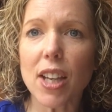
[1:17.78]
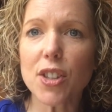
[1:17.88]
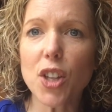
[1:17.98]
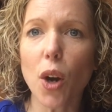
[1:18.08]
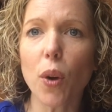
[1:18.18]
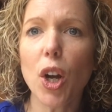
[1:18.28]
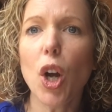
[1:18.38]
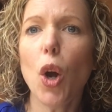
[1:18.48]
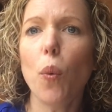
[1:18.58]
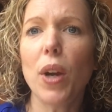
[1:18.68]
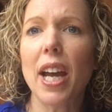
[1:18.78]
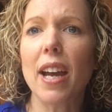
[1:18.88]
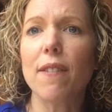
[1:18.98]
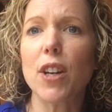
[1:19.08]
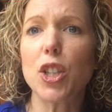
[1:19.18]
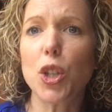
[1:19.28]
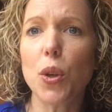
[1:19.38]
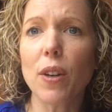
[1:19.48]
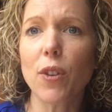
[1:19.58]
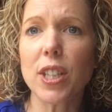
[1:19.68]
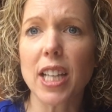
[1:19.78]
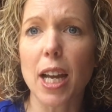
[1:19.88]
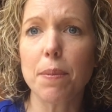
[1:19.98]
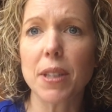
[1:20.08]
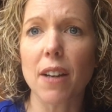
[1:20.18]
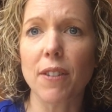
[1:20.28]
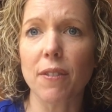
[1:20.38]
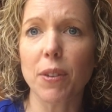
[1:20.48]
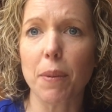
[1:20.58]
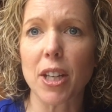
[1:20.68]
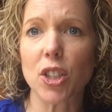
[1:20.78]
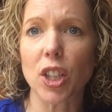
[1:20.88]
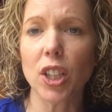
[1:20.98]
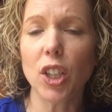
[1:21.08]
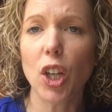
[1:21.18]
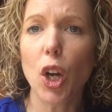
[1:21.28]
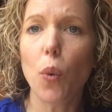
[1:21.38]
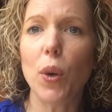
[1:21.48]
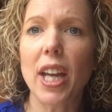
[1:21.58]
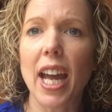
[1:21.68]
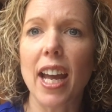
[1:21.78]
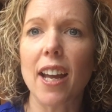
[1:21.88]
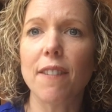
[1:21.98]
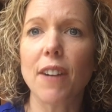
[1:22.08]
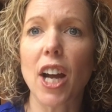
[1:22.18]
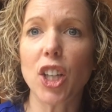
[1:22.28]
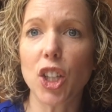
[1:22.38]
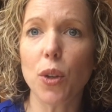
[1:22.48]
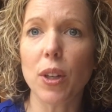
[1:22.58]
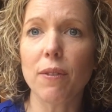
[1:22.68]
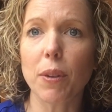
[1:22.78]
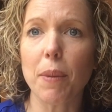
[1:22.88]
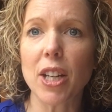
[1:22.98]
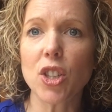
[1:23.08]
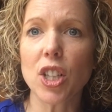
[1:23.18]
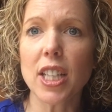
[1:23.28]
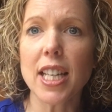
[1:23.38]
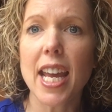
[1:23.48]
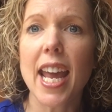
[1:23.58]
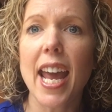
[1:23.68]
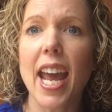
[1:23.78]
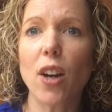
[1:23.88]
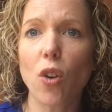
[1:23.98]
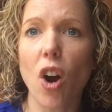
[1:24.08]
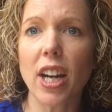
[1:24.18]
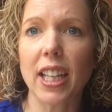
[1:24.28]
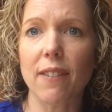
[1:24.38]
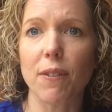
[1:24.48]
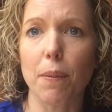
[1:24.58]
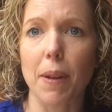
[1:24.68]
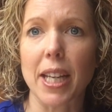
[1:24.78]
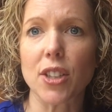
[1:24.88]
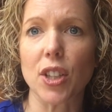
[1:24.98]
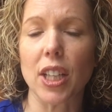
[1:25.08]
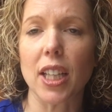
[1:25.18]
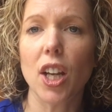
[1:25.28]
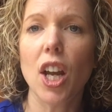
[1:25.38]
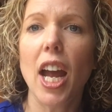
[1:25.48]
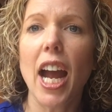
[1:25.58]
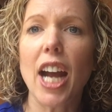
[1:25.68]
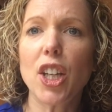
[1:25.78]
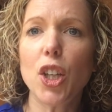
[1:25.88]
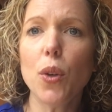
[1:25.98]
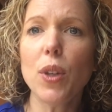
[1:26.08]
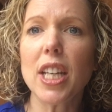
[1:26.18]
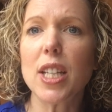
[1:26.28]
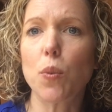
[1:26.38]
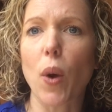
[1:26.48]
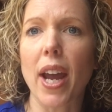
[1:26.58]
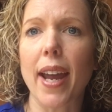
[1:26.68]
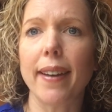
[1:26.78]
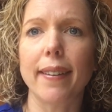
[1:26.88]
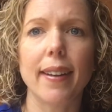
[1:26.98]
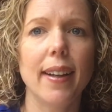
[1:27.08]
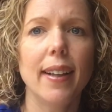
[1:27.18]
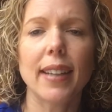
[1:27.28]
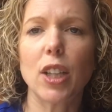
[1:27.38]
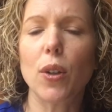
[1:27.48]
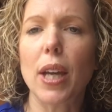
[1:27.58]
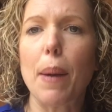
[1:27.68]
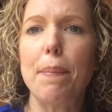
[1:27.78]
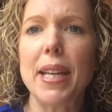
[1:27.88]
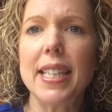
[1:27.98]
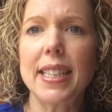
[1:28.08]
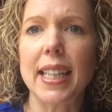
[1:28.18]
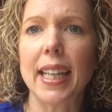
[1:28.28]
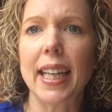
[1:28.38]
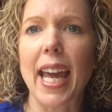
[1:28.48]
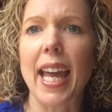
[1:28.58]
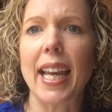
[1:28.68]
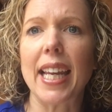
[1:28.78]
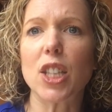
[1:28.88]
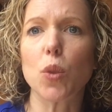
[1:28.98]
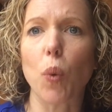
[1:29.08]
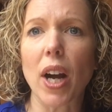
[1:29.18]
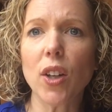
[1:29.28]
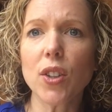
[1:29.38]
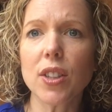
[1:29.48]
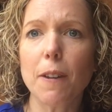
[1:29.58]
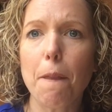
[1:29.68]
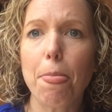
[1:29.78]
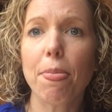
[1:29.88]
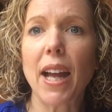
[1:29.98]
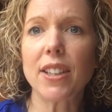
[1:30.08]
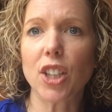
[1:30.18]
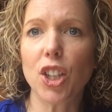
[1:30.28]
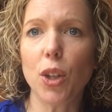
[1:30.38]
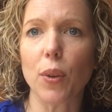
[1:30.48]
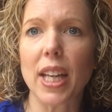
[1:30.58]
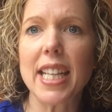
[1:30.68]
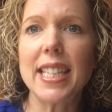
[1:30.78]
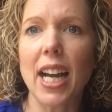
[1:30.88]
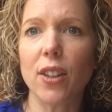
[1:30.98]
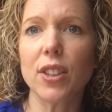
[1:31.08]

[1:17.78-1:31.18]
So we have two different types of inflammation. We have acute inflammation and chronic inflammation. Acute is when, like, you get a bee sting and it swells. That's acute. It